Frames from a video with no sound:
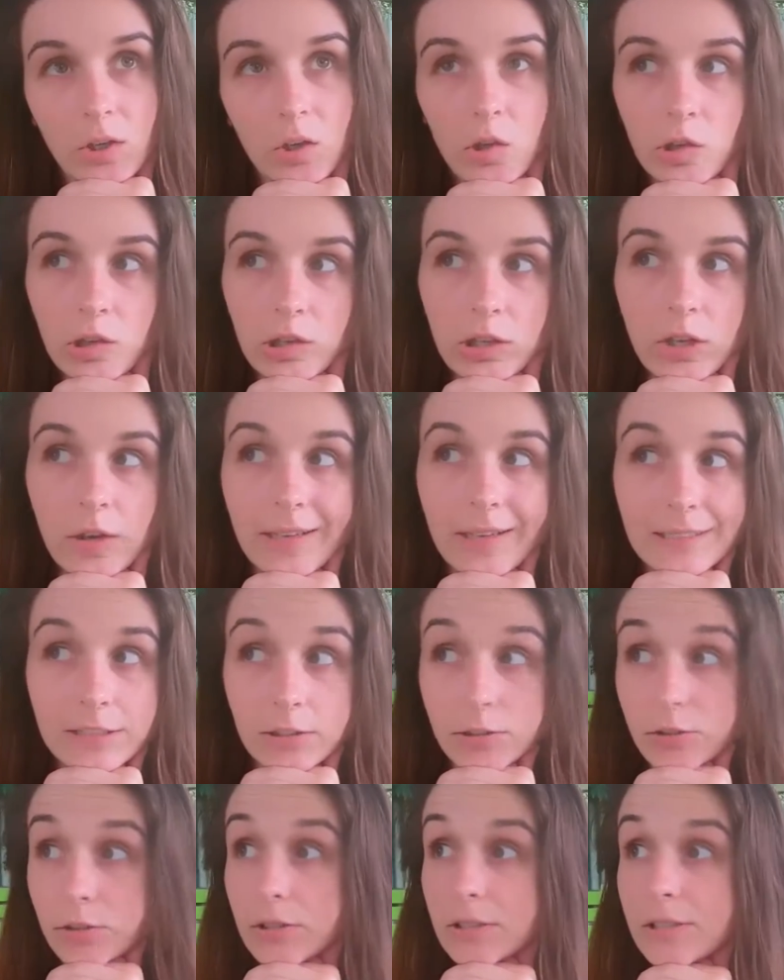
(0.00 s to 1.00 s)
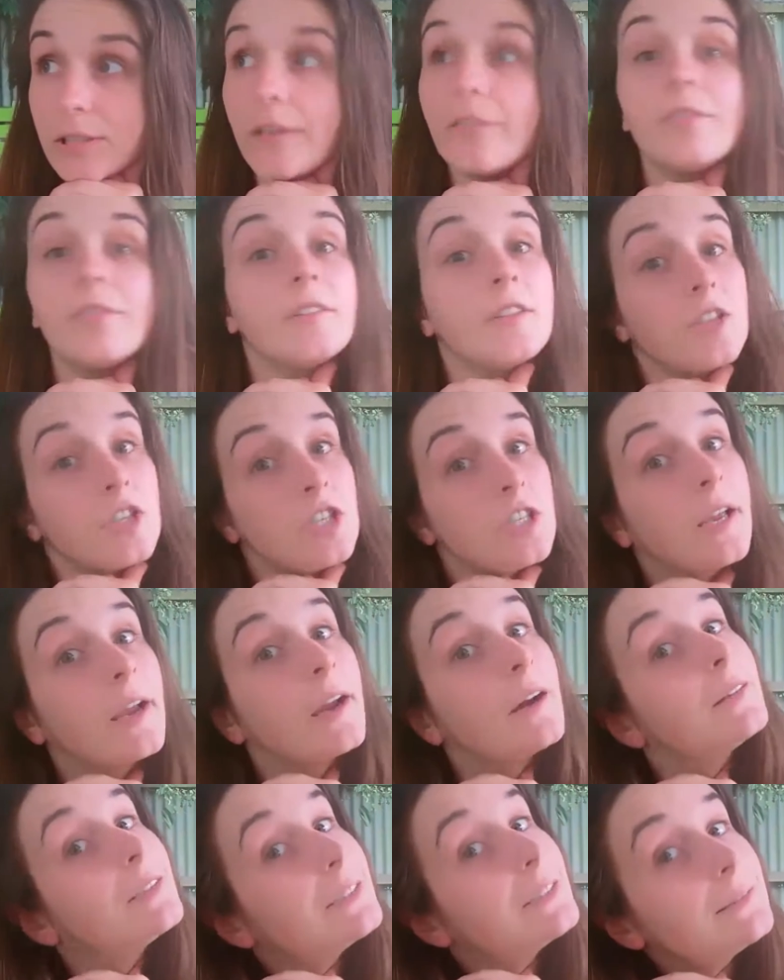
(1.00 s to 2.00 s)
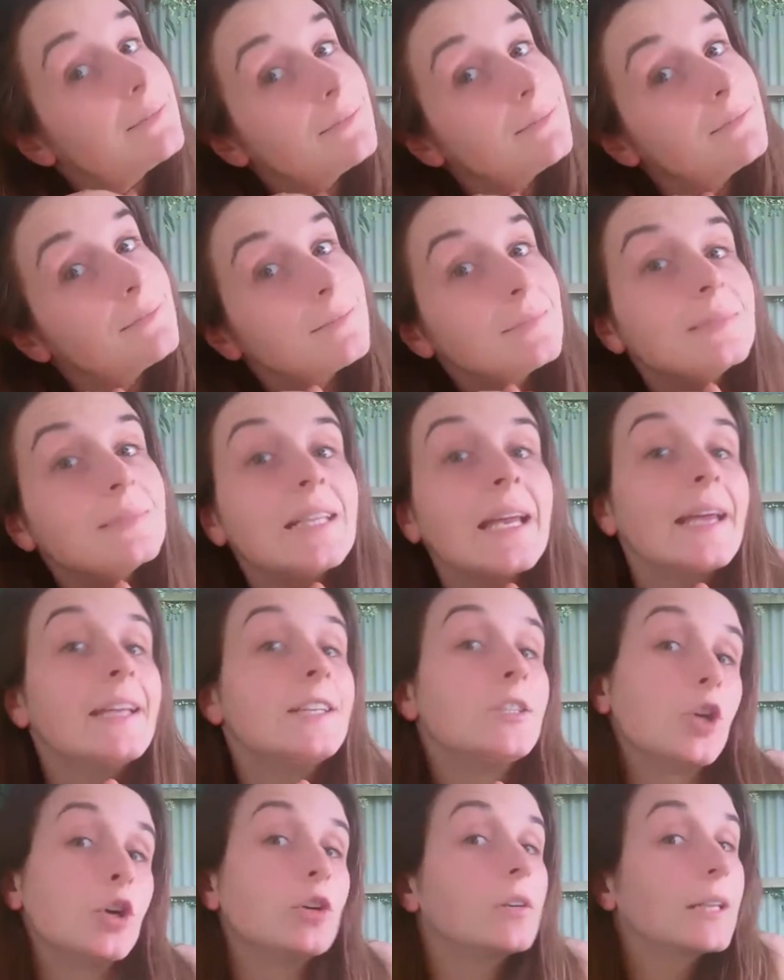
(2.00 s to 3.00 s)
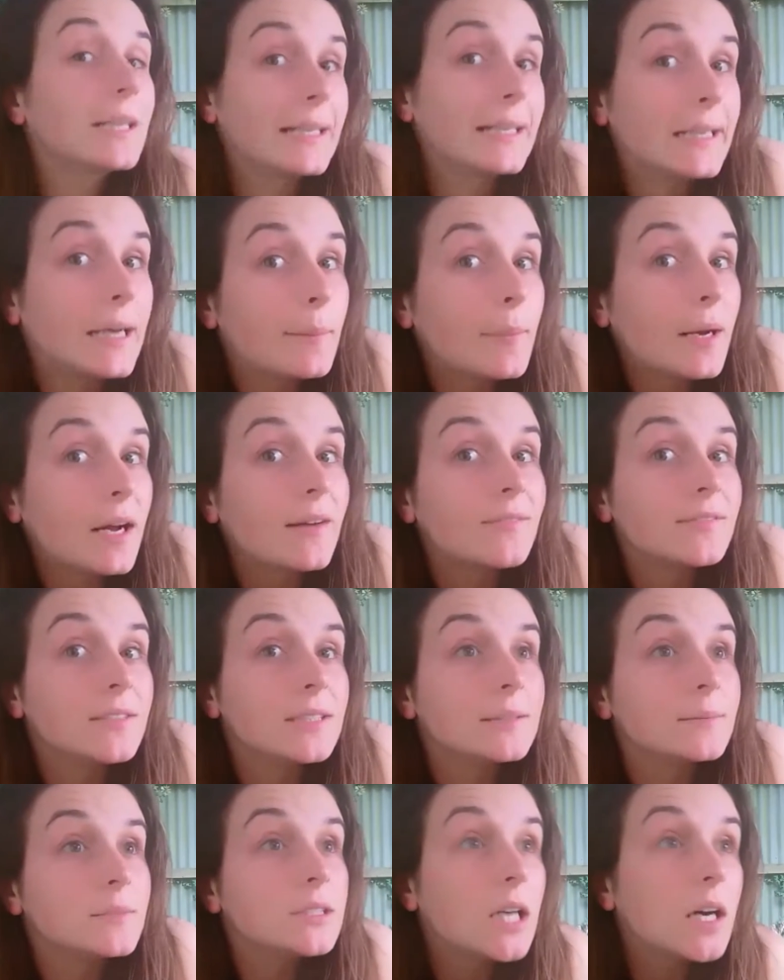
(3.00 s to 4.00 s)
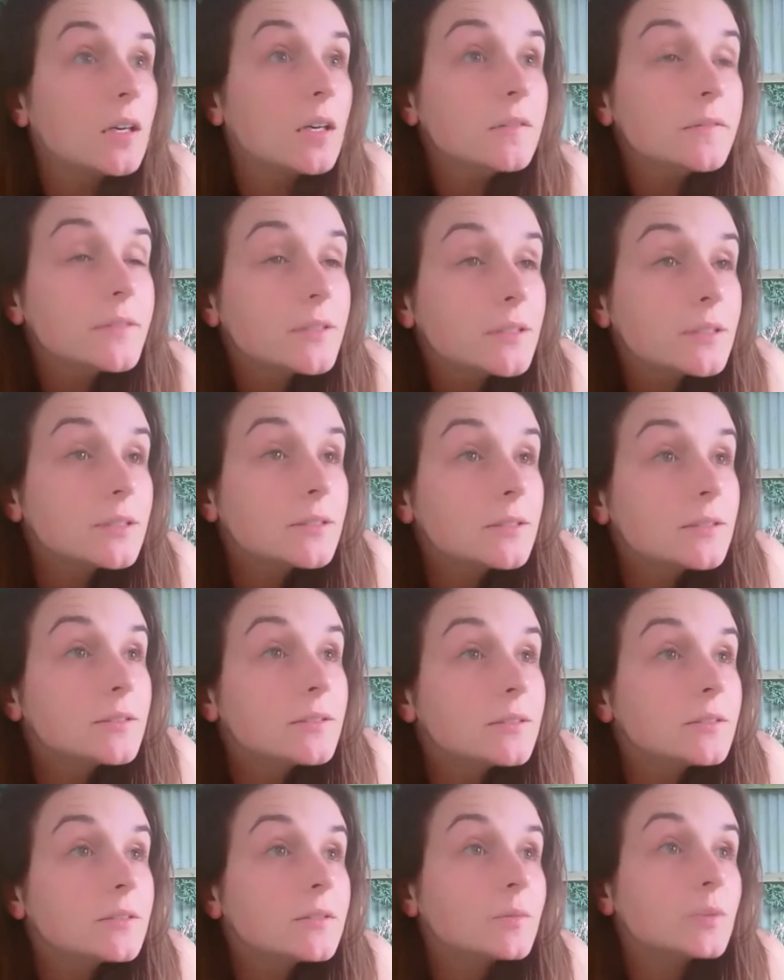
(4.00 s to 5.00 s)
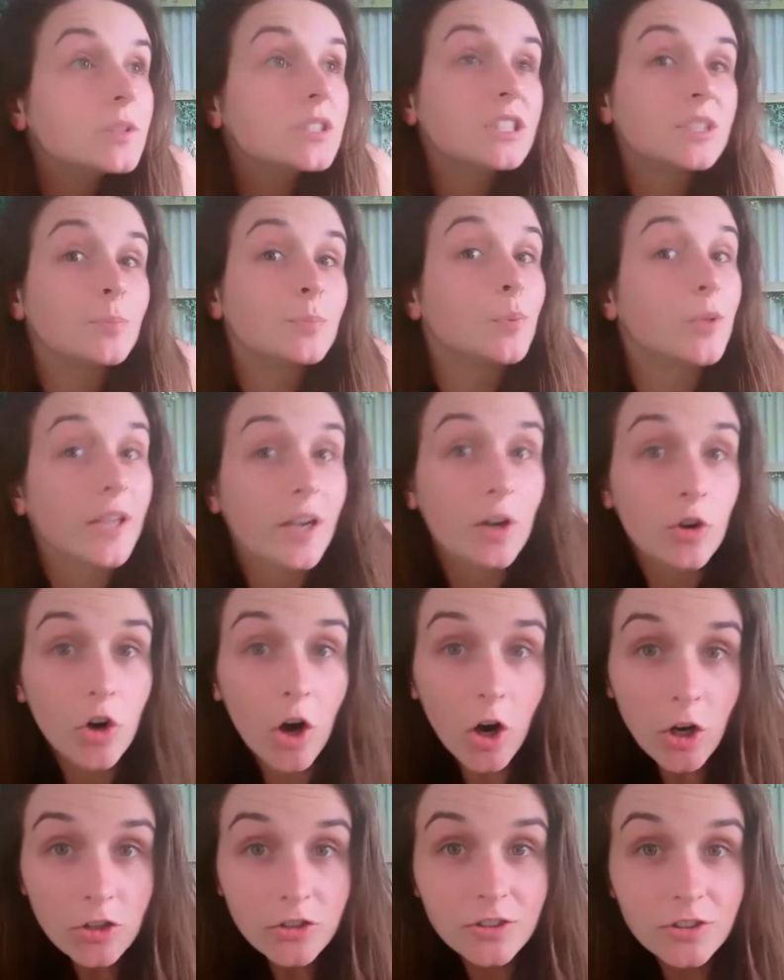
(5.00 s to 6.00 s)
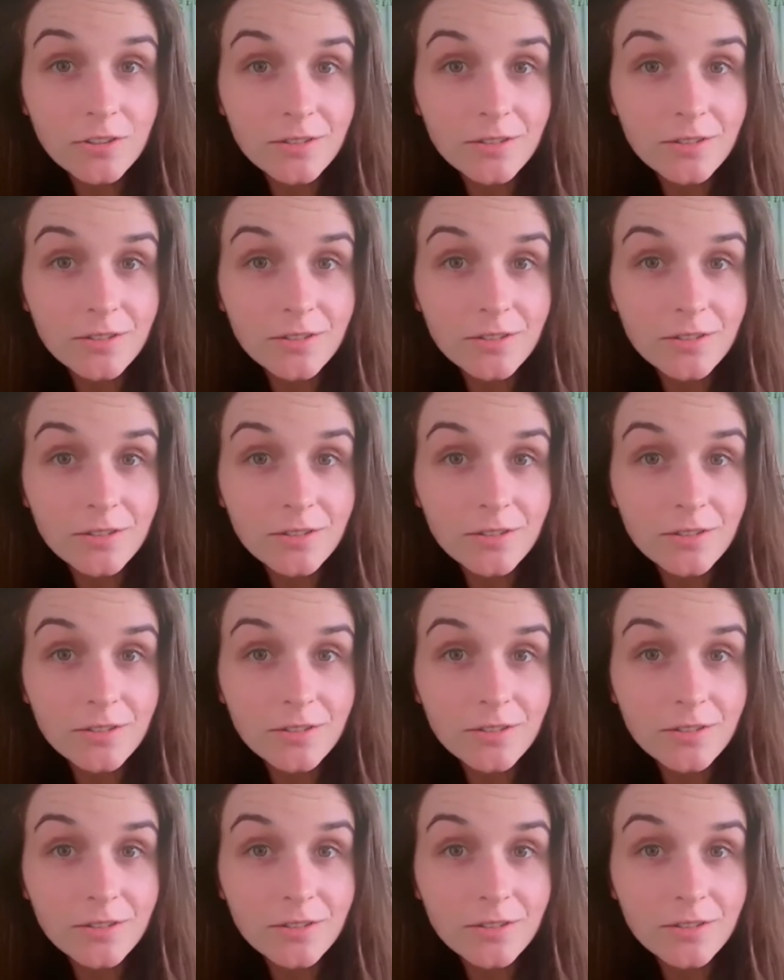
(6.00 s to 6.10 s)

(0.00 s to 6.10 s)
like to do stuff in the shower and don't clean up after themselves, which is pretty gross.